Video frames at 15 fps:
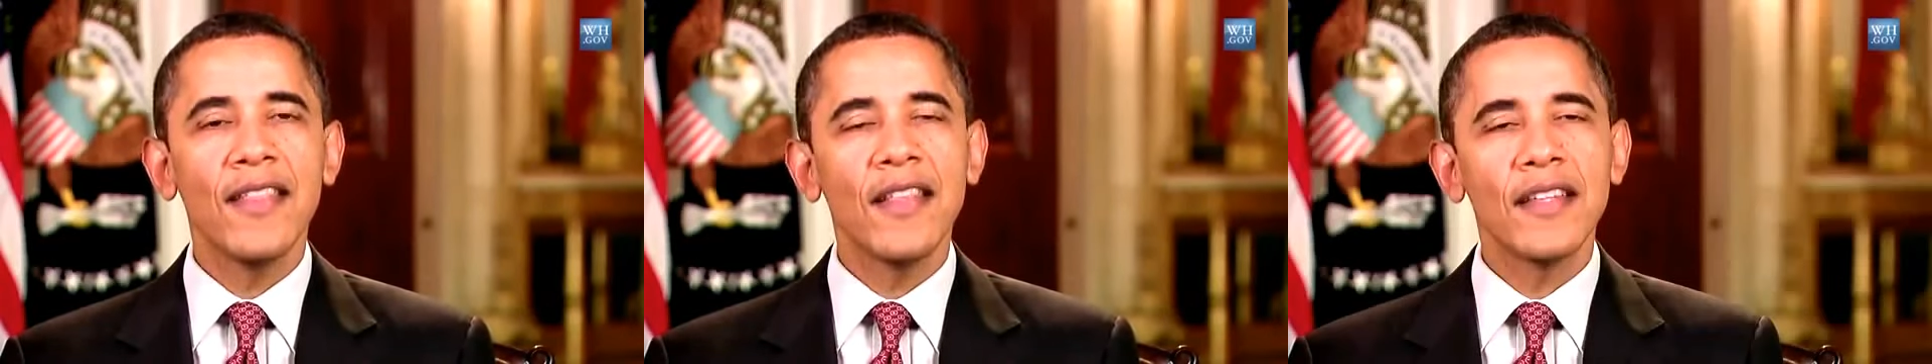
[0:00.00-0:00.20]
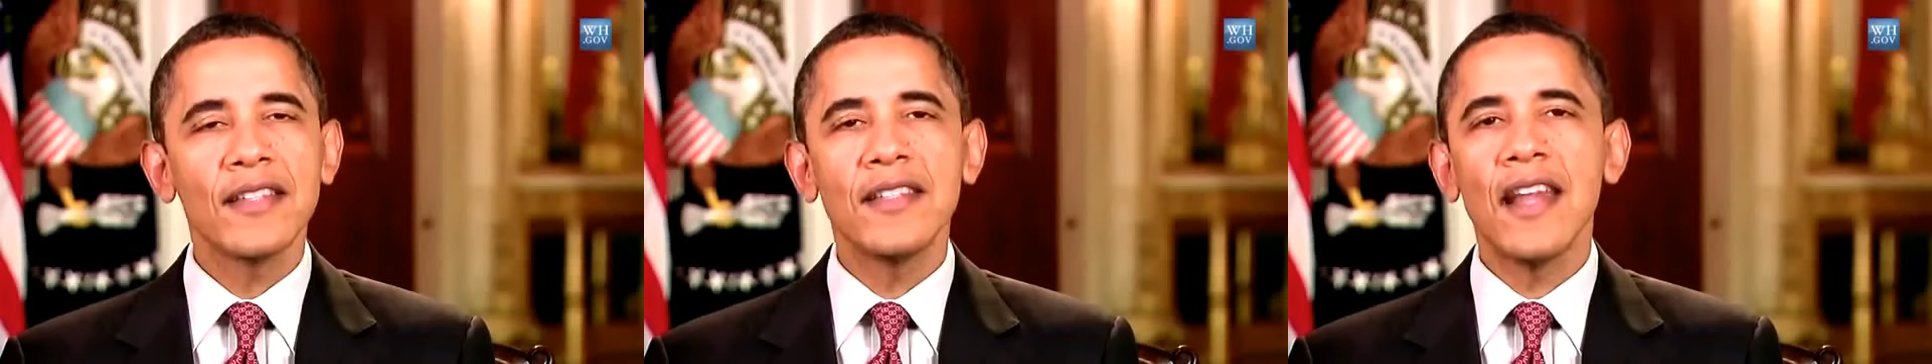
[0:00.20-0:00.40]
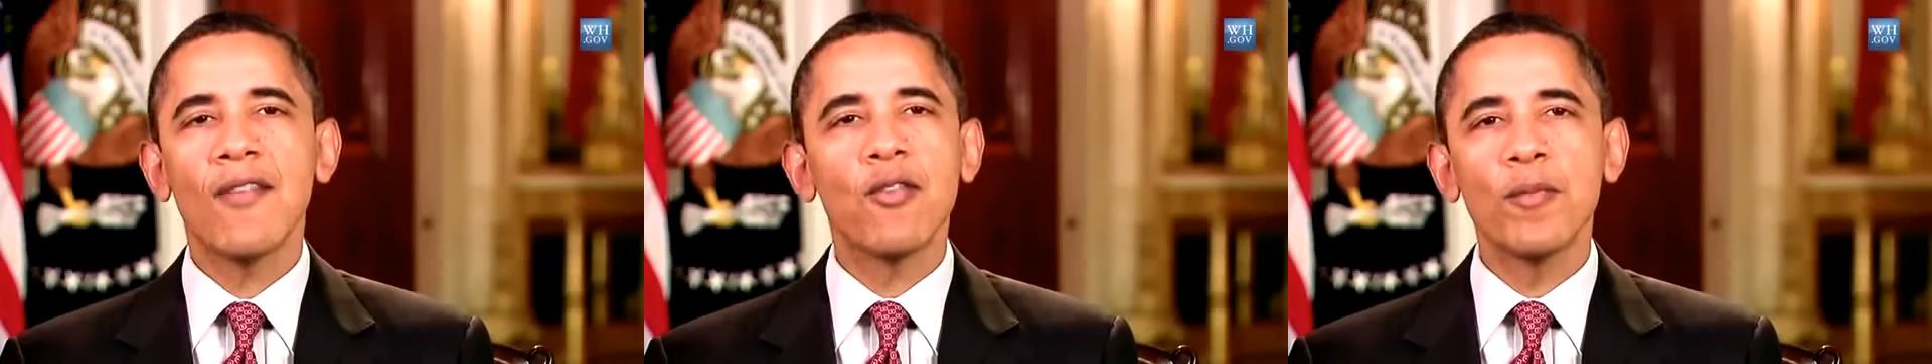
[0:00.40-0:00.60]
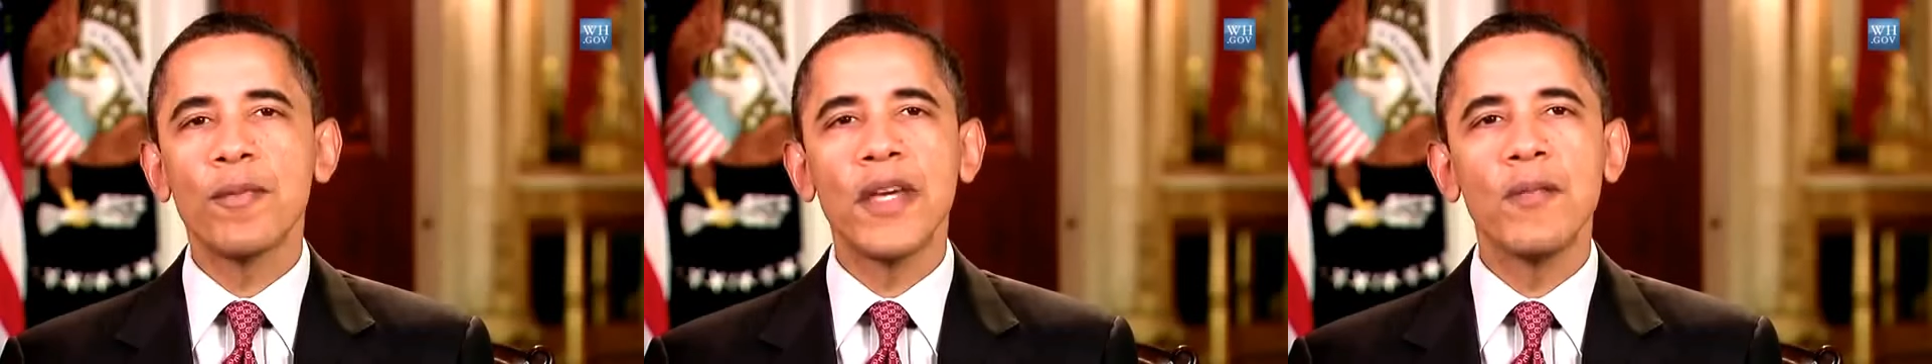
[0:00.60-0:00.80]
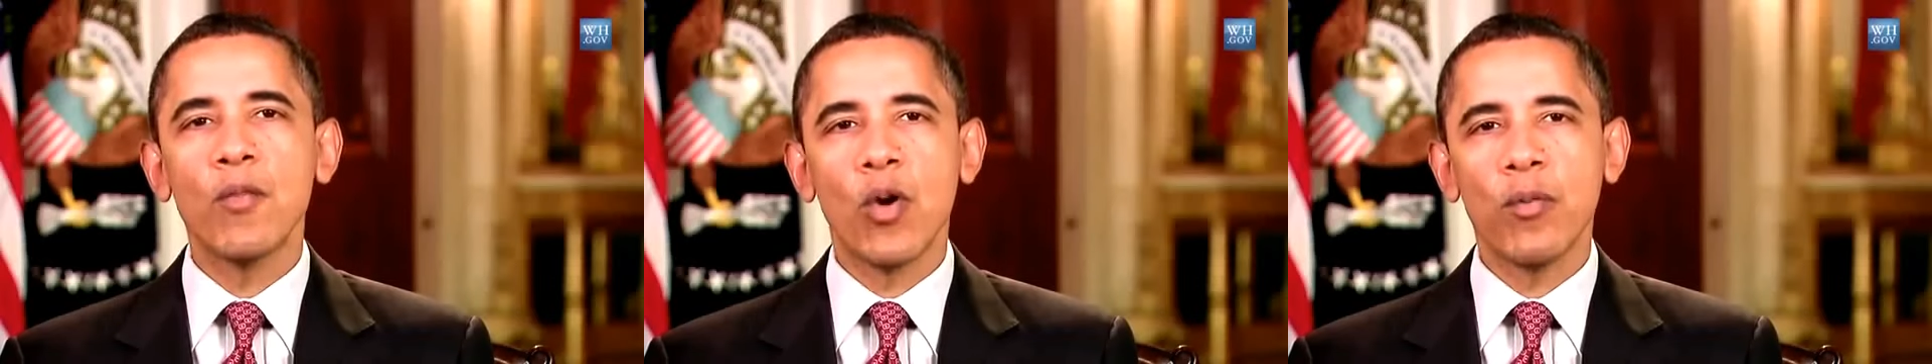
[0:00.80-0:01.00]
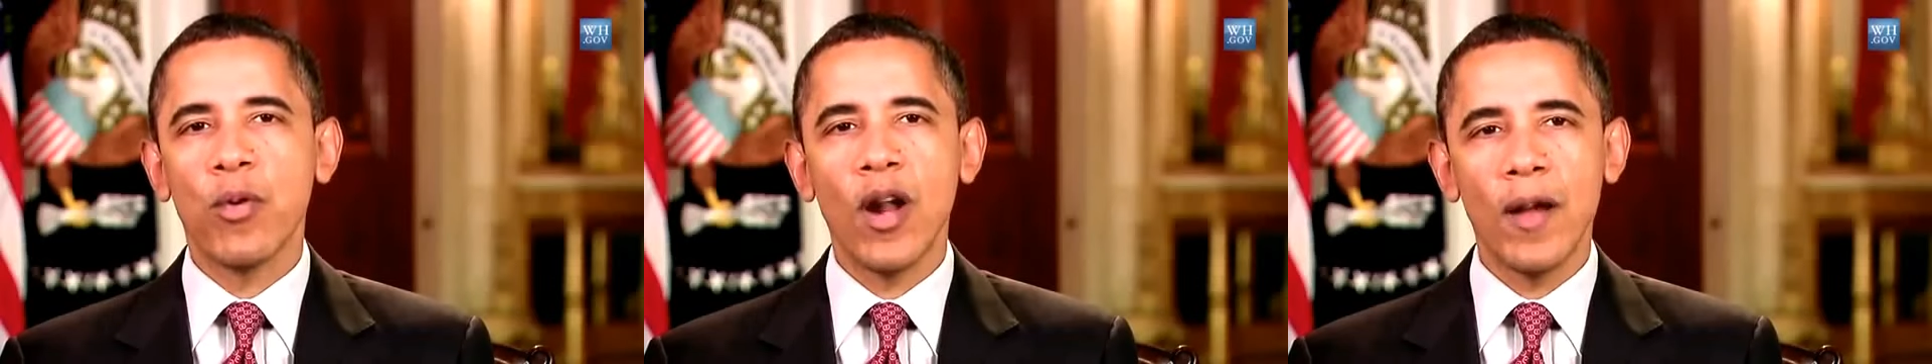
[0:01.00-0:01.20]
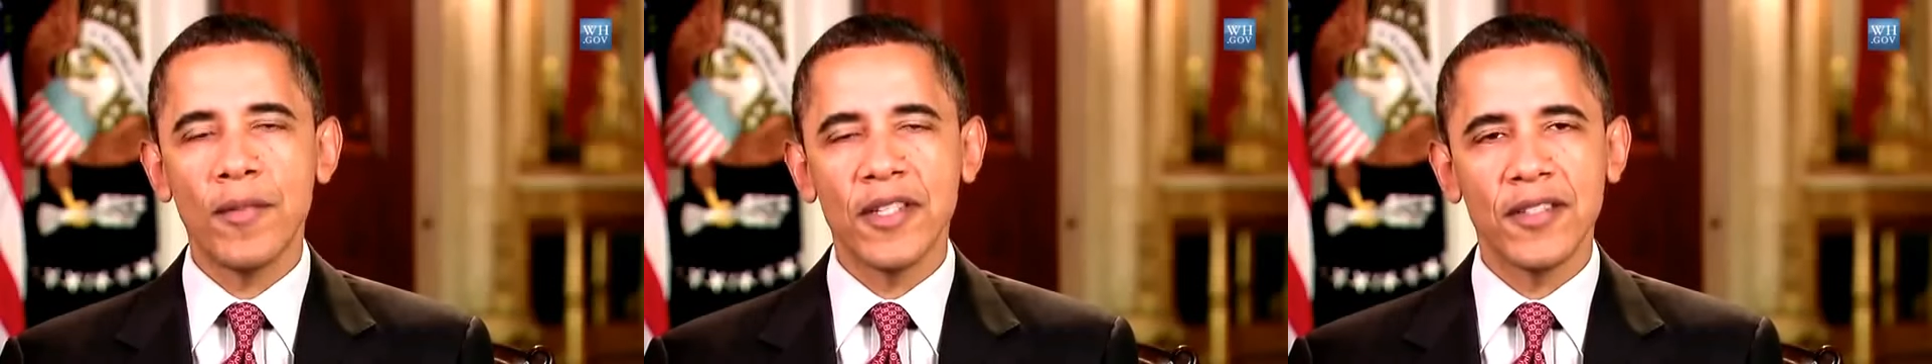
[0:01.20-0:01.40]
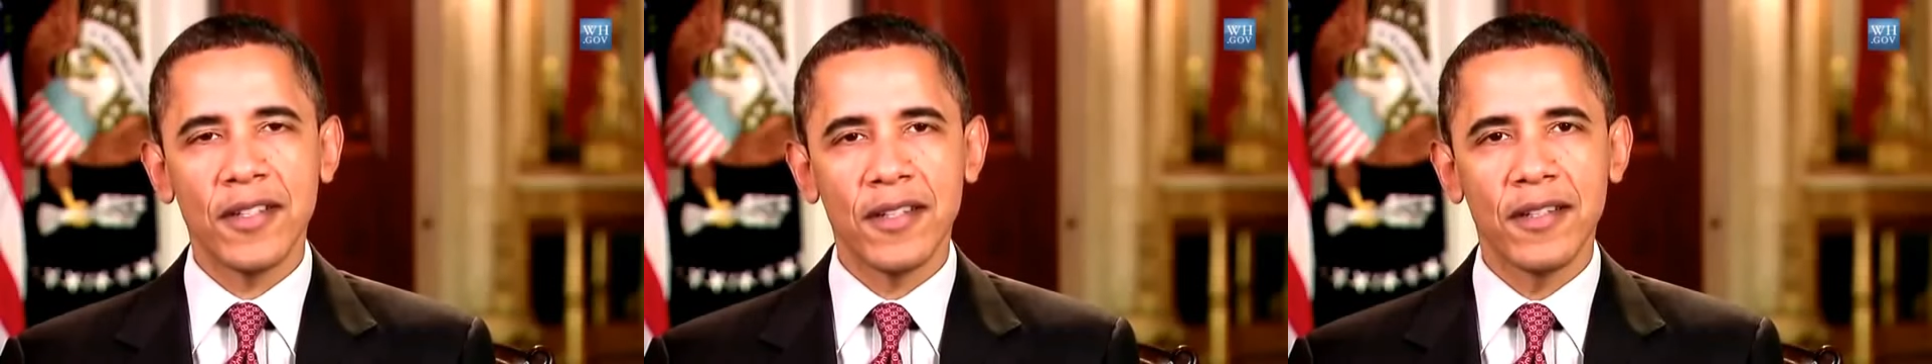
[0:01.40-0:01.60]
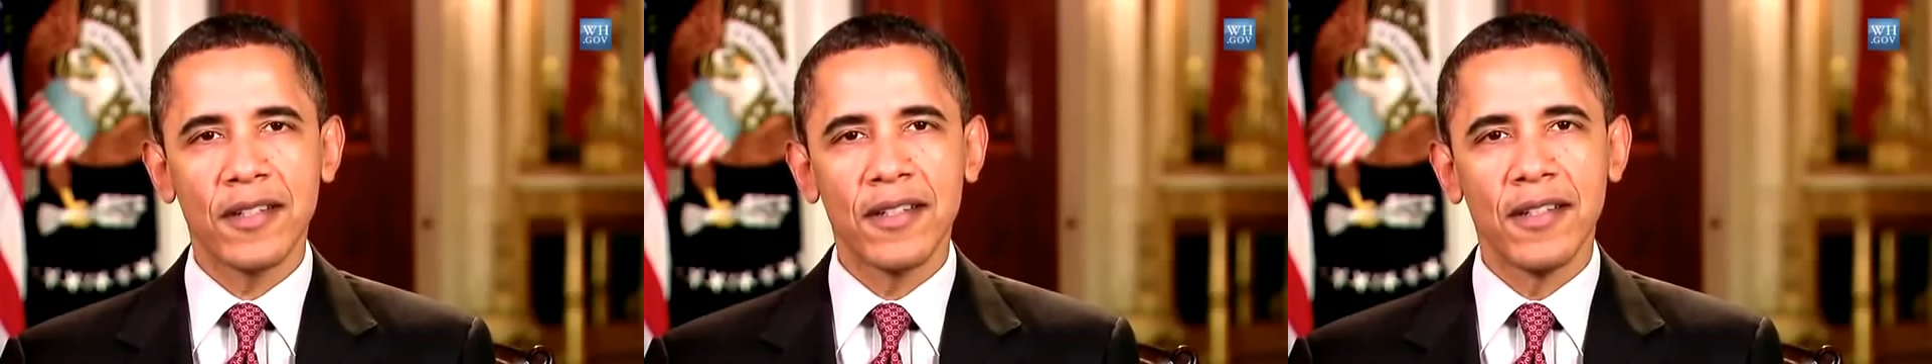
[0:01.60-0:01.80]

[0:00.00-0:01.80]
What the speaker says: that's never been more promising.